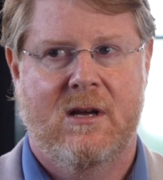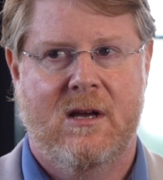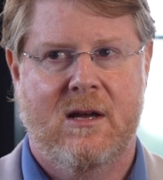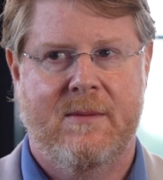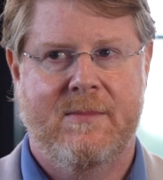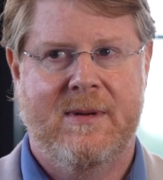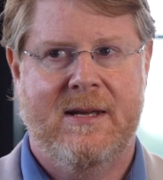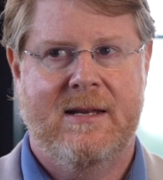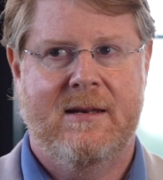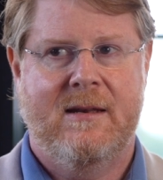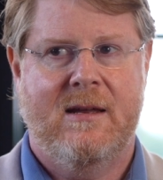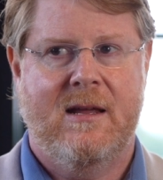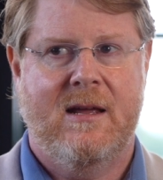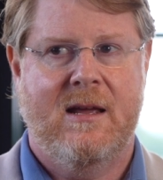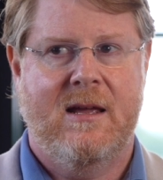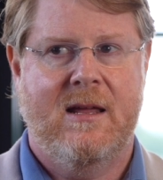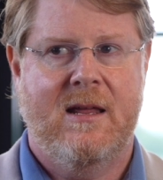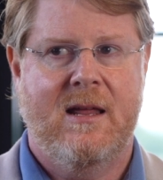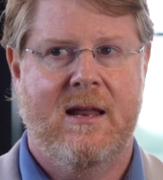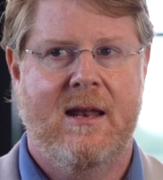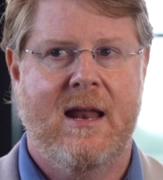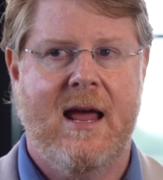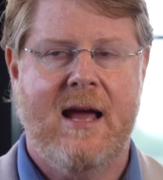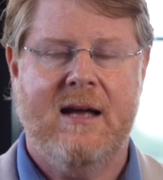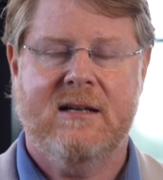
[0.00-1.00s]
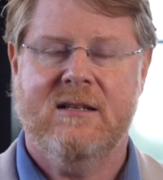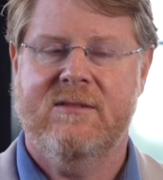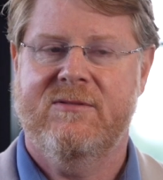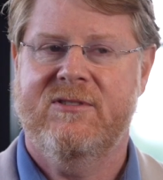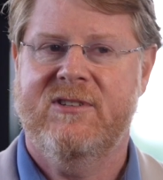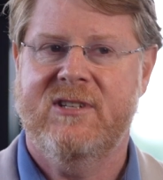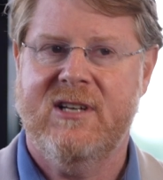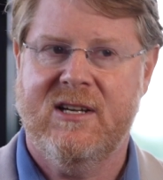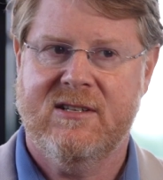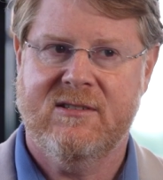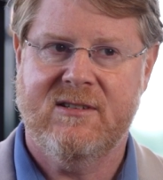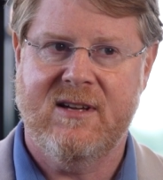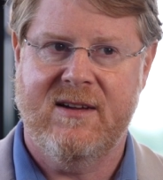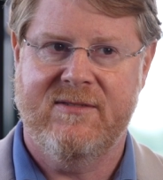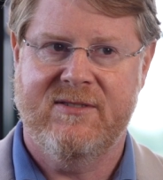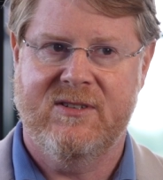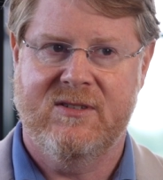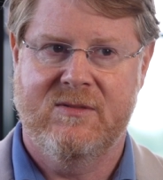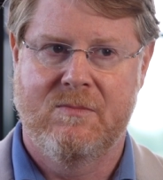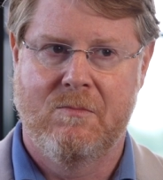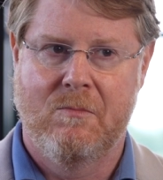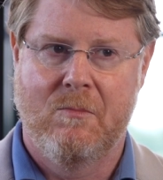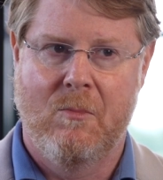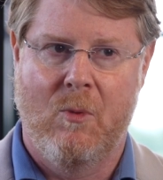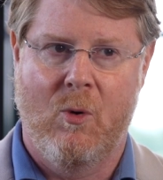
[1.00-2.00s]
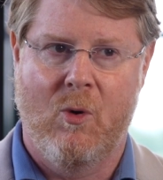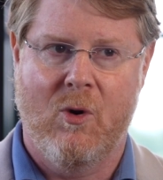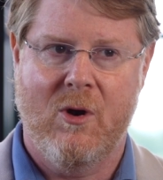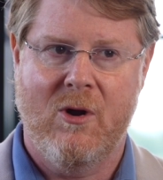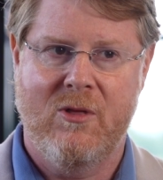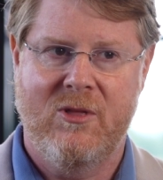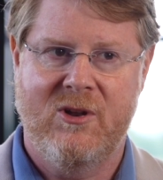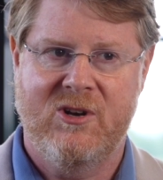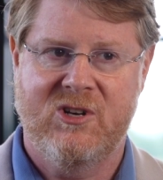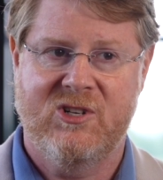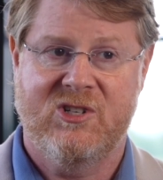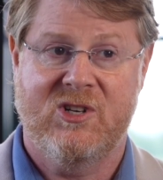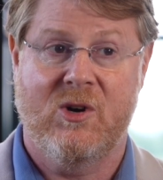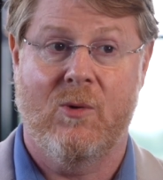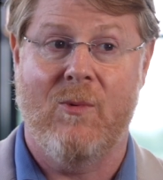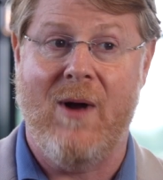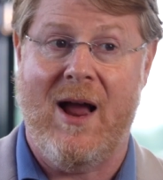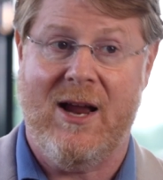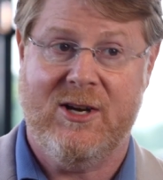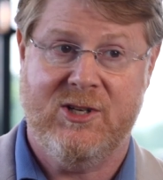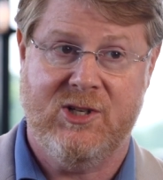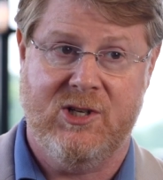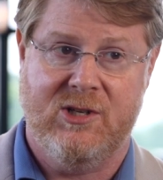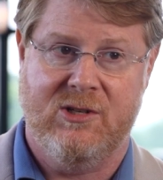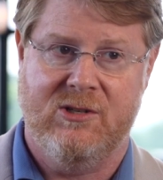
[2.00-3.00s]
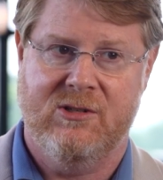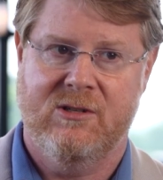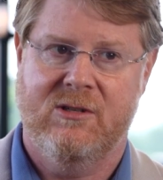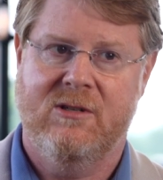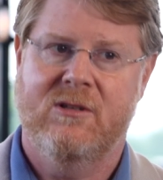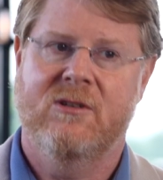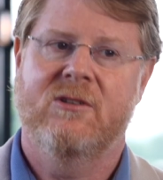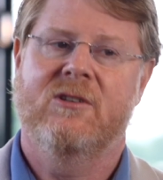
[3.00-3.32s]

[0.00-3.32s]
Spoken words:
I mean, an active sex life is more than just erections.